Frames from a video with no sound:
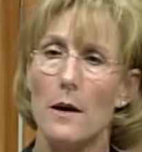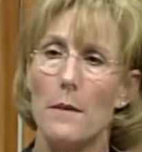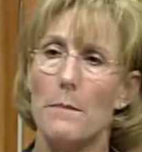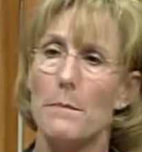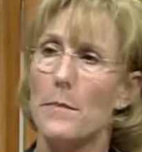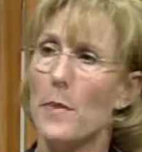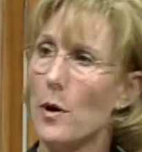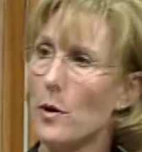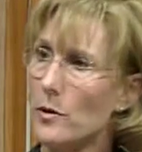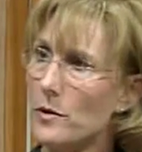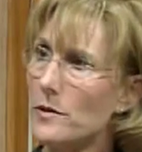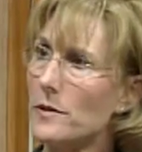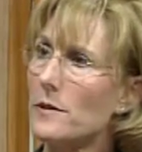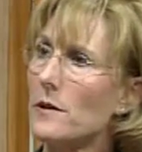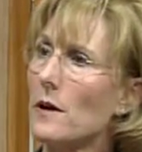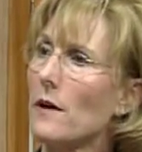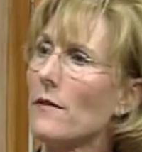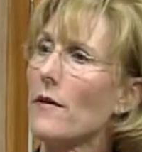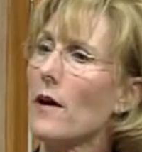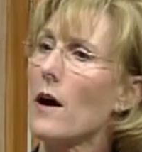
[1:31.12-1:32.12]
most
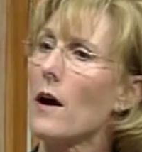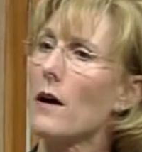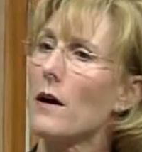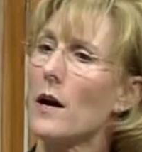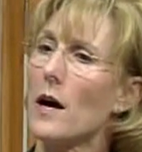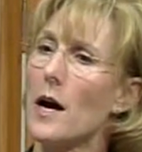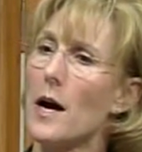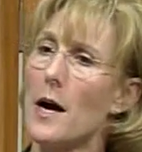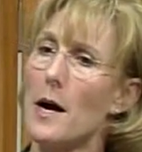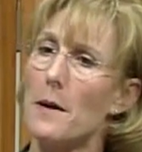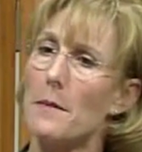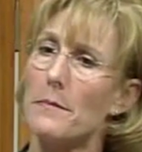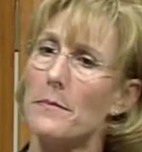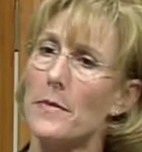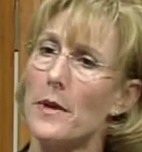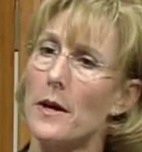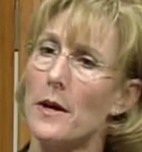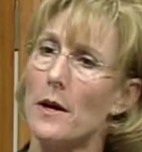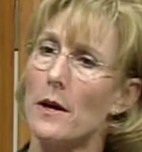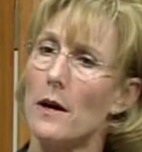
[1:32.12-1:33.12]
of our
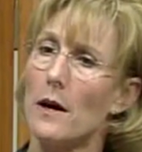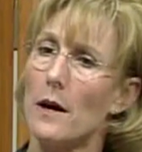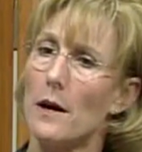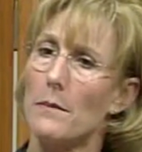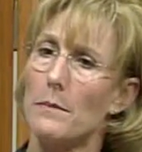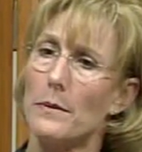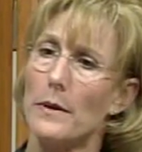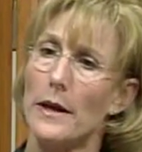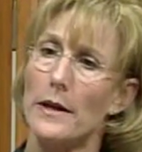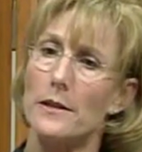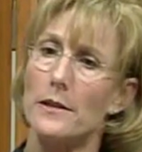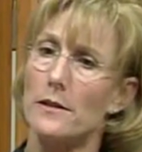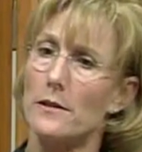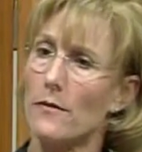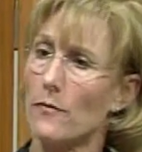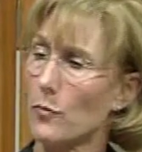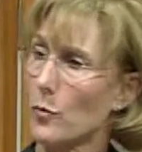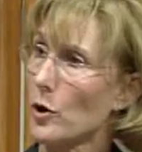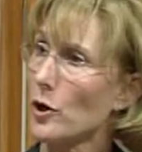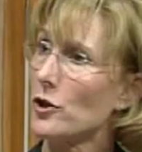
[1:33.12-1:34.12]
places
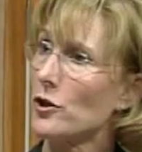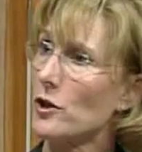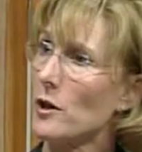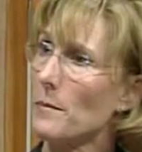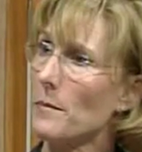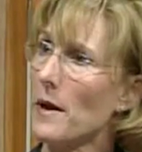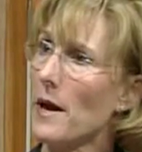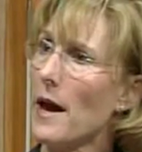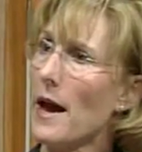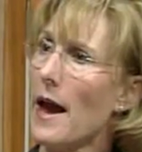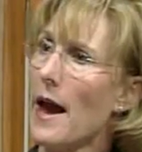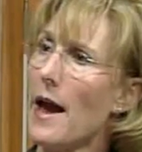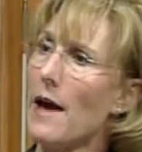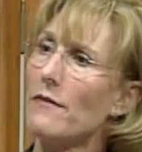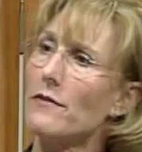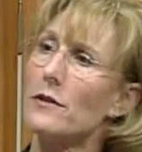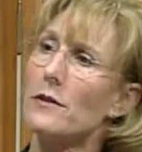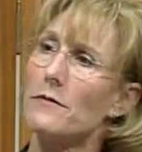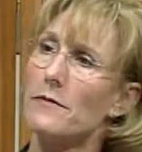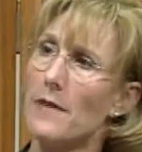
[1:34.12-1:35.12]
of worship
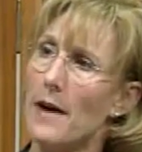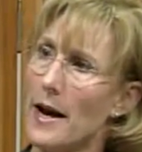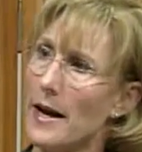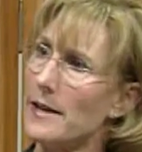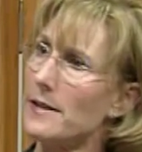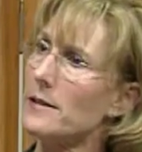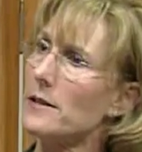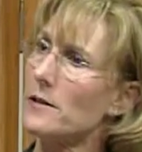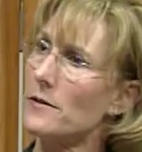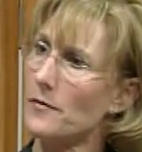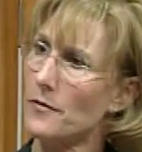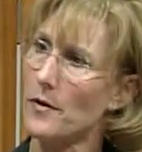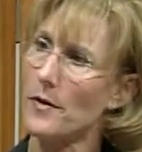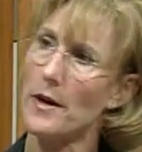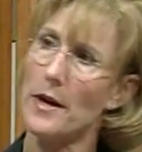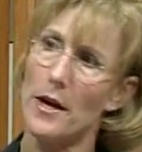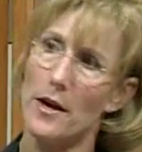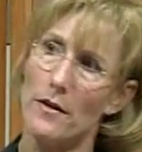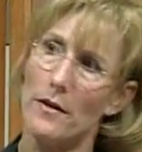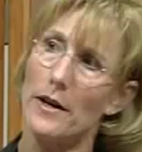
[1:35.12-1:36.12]
have devices for the
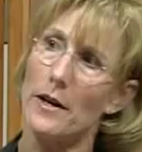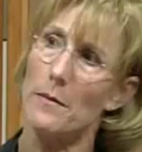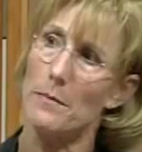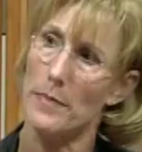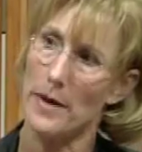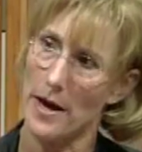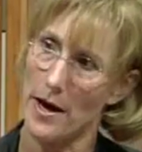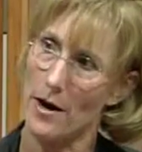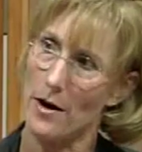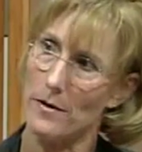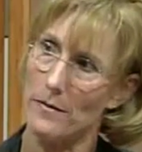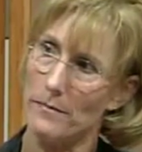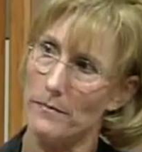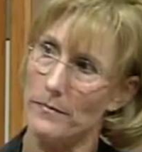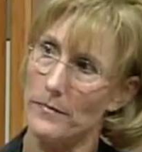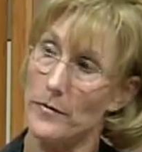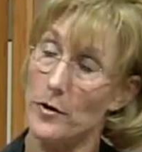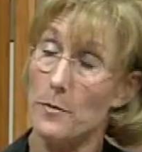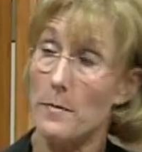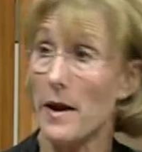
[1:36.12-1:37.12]
hearing impaired.
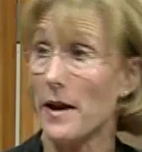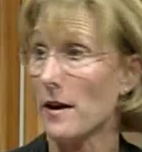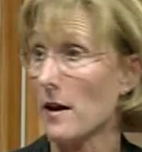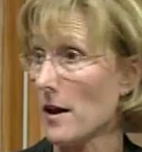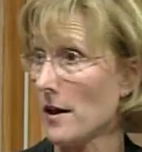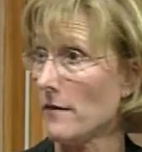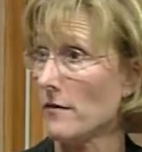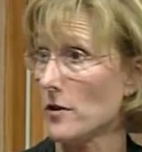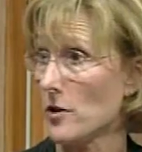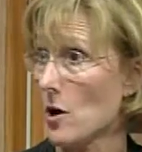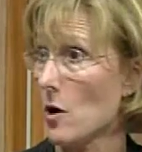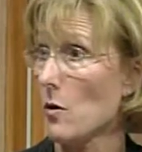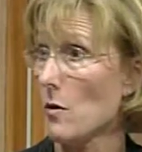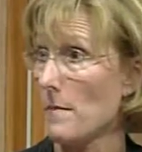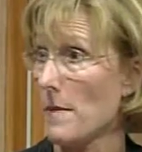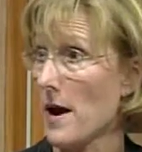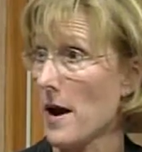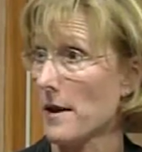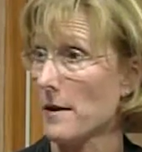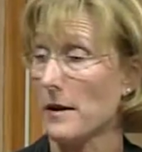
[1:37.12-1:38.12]
You may not even know
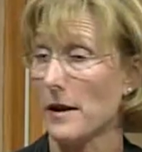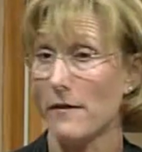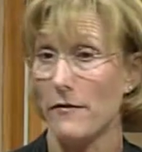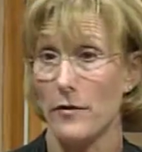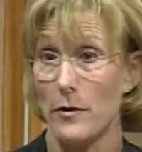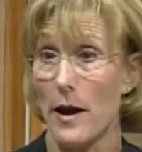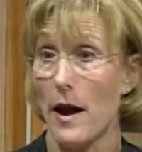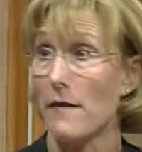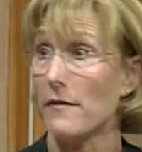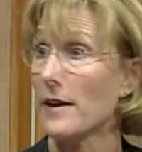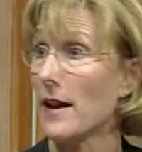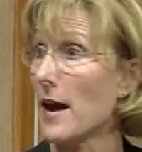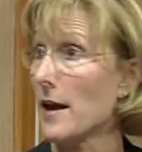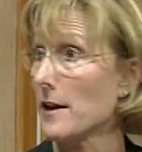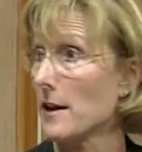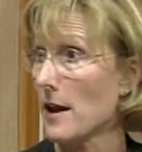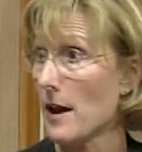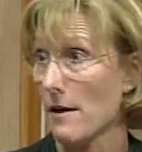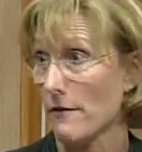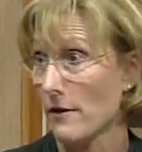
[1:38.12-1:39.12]
about it if you haven't
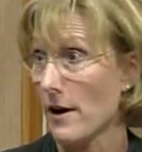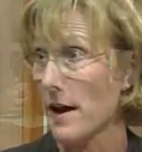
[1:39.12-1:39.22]
ever